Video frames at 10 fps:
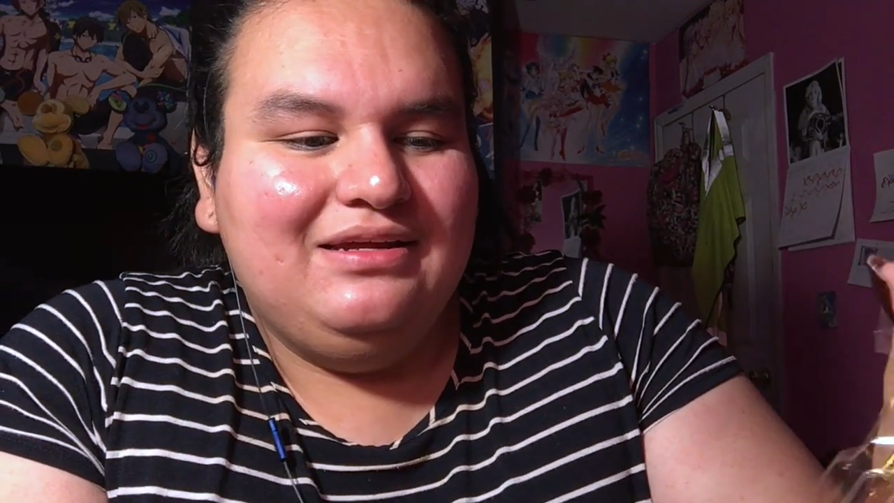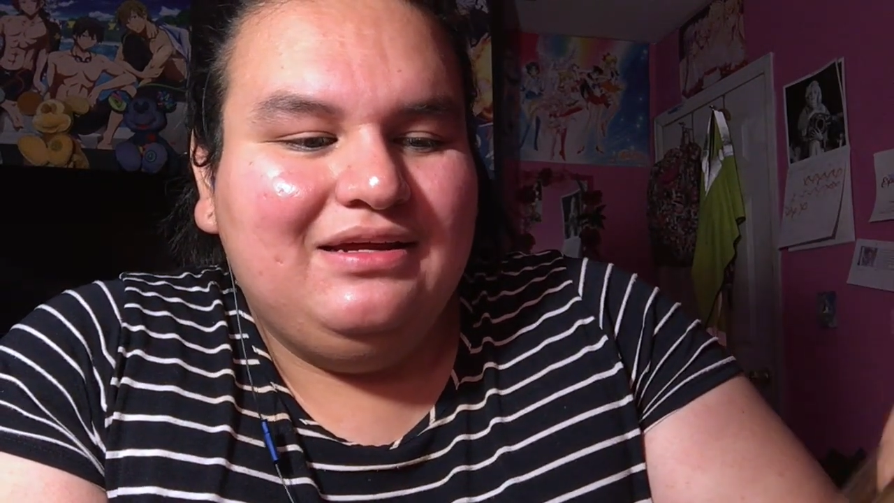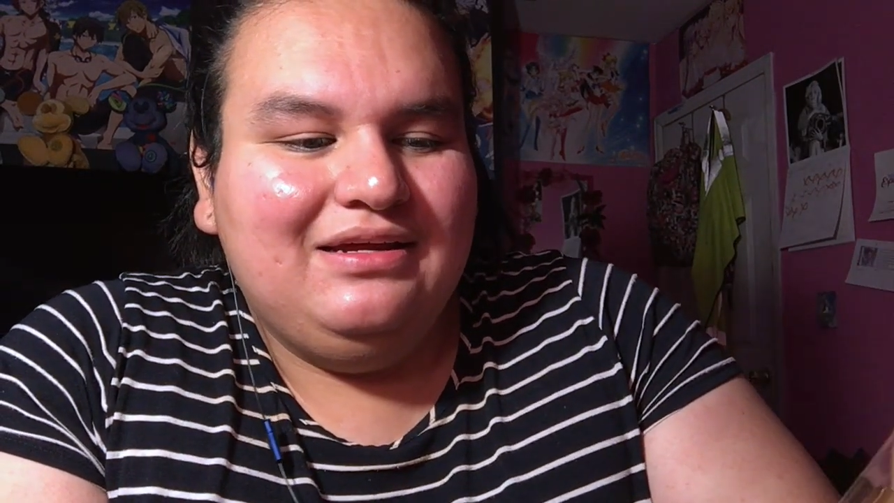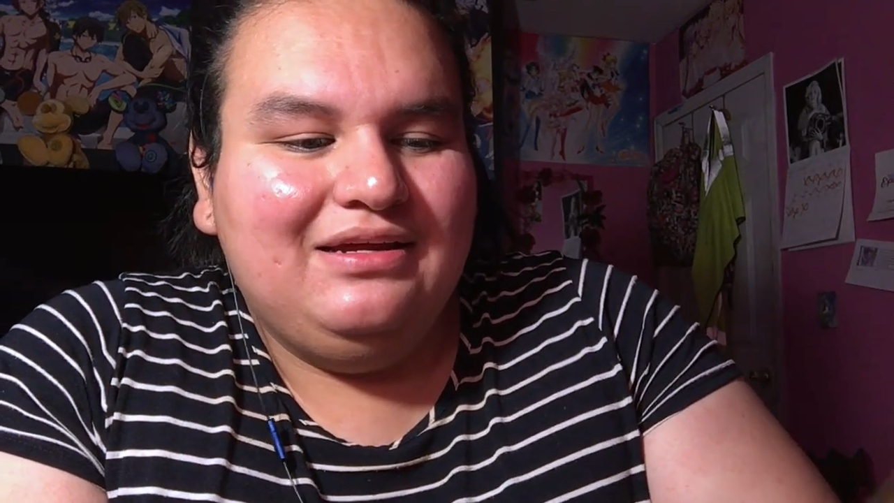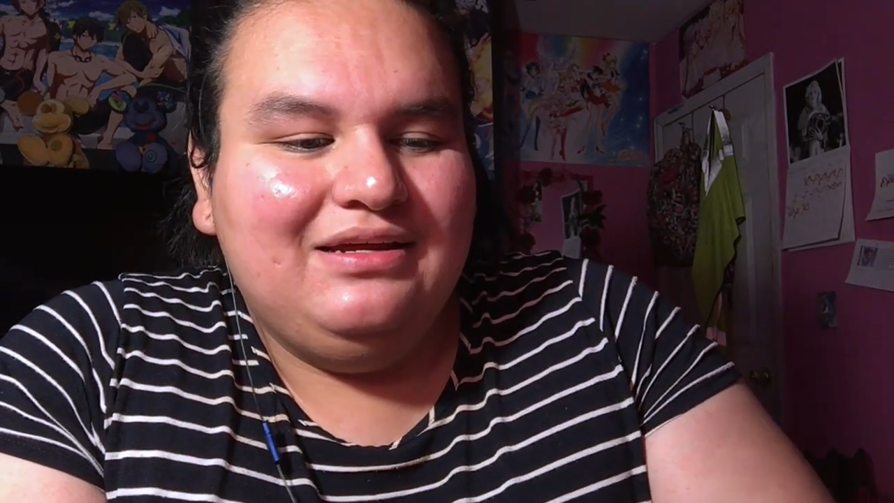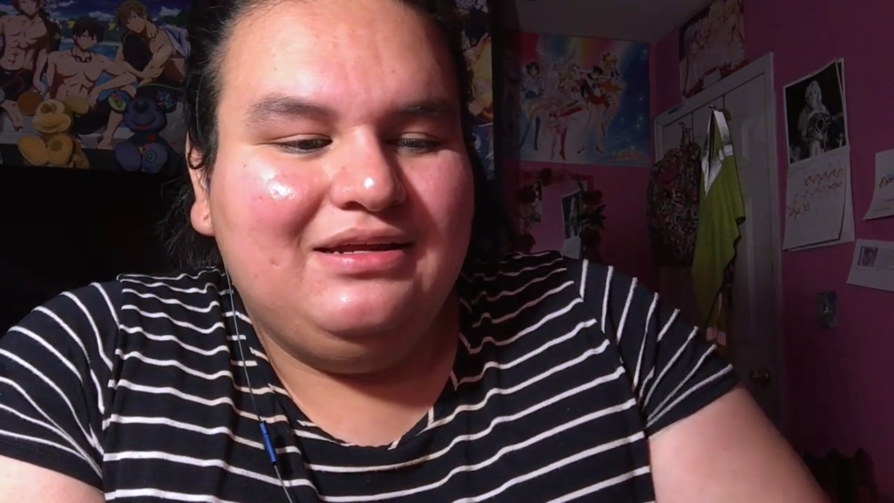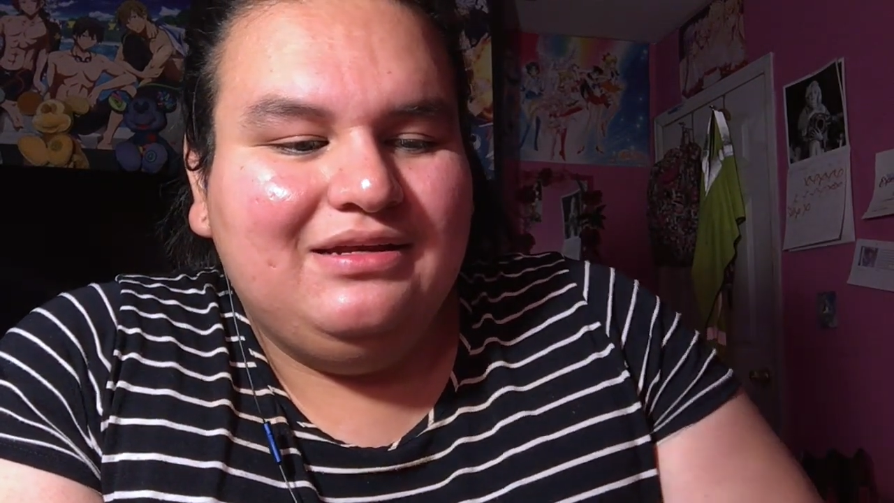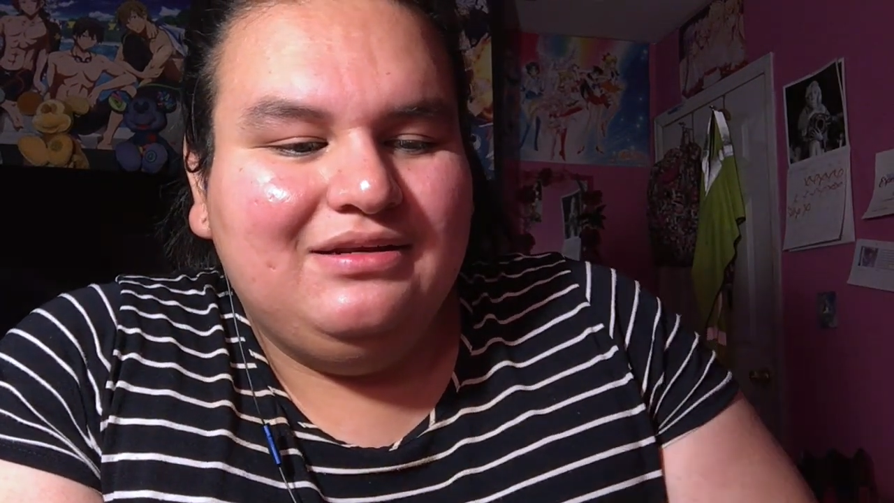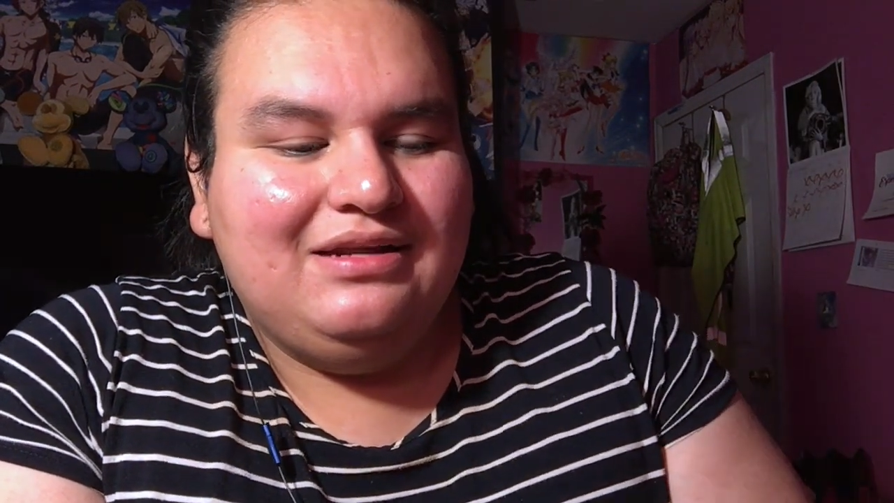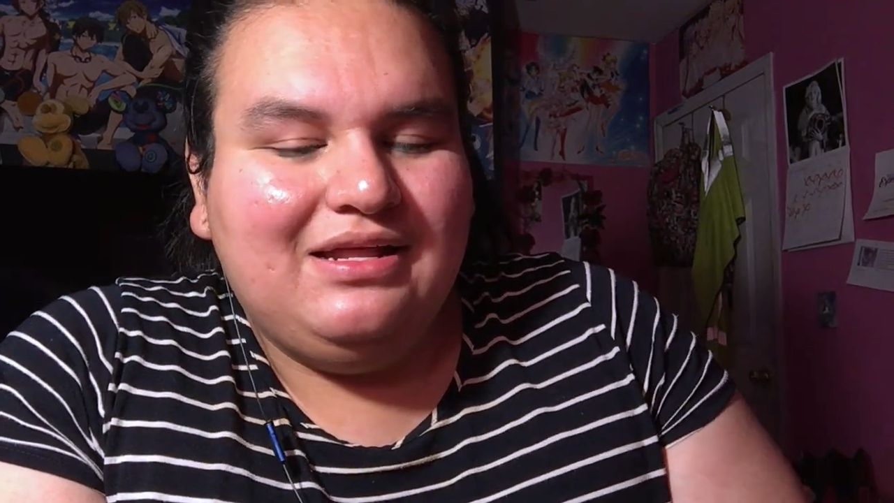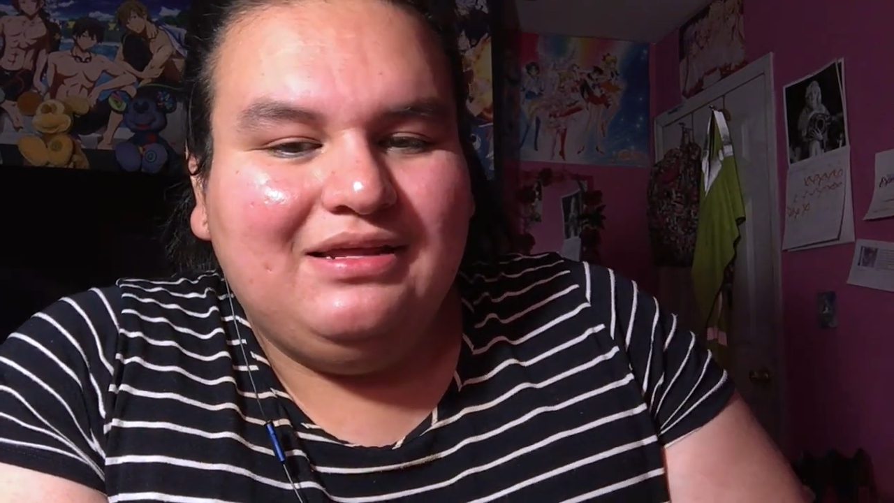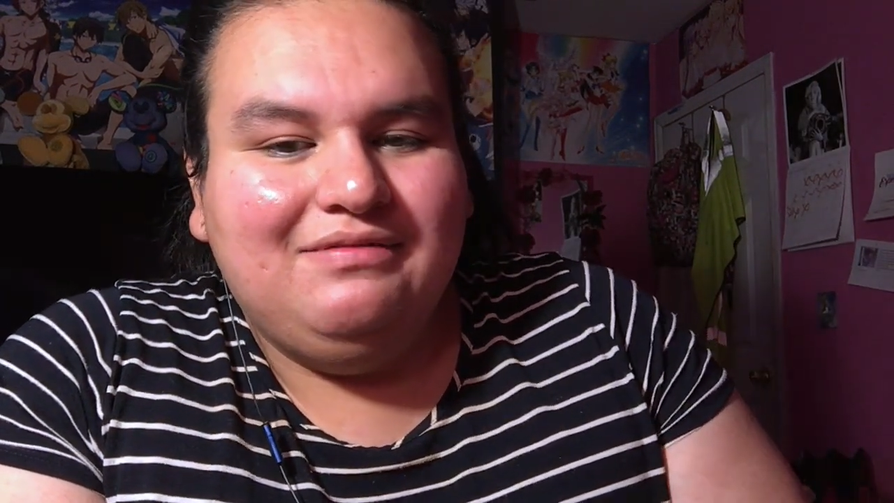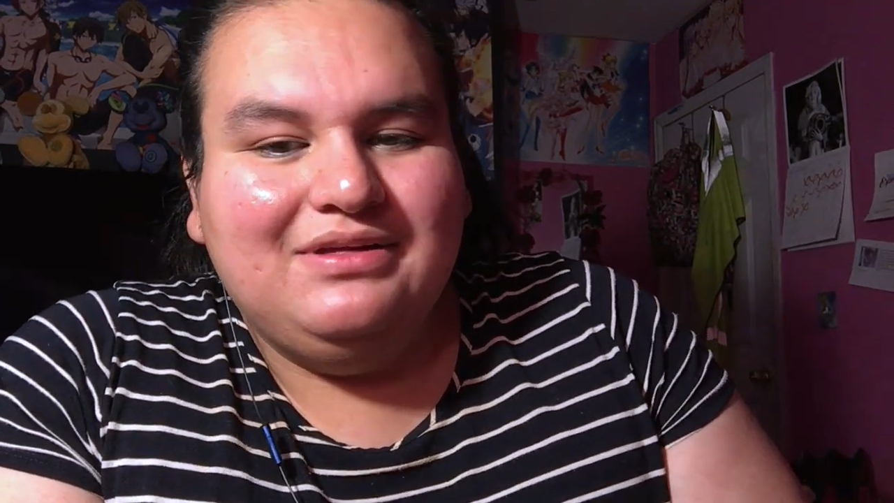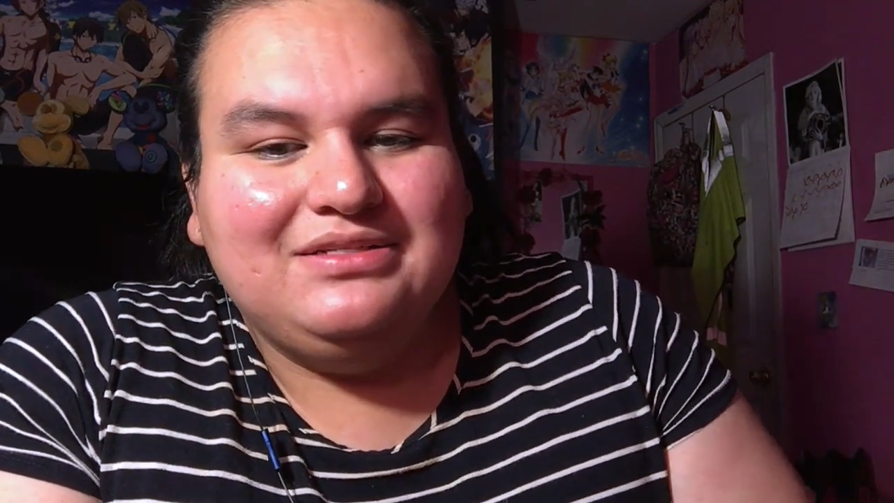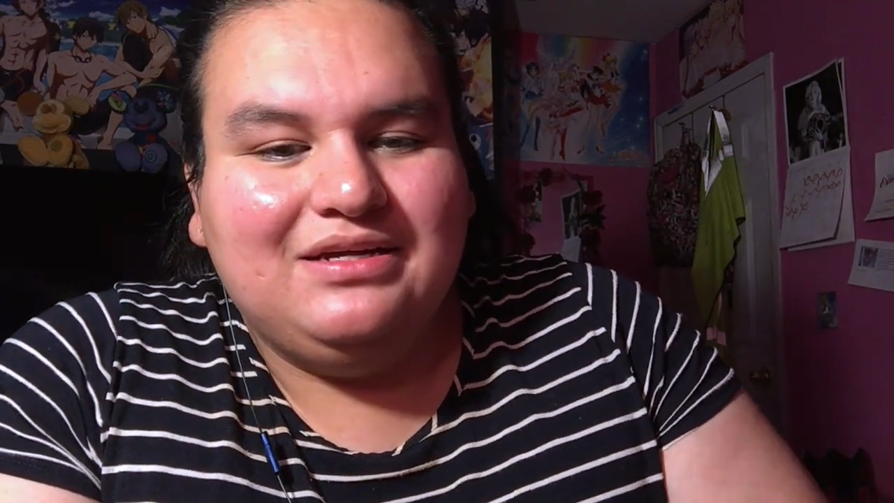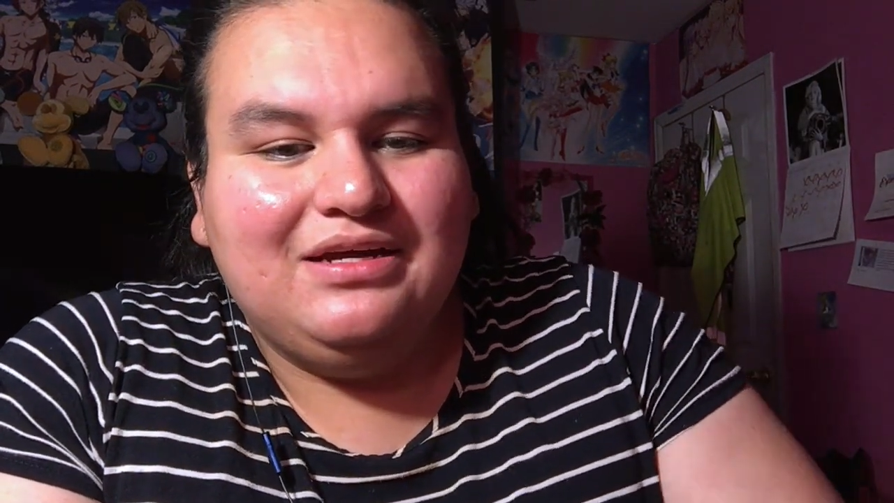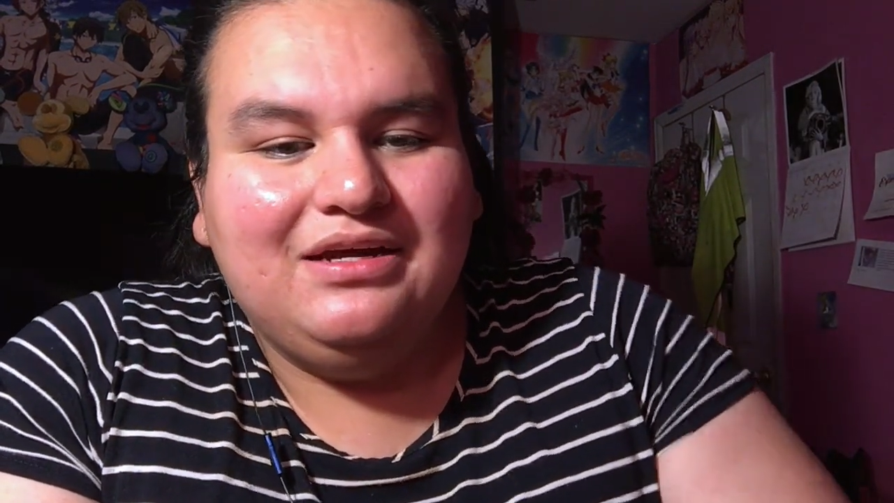and not leave this a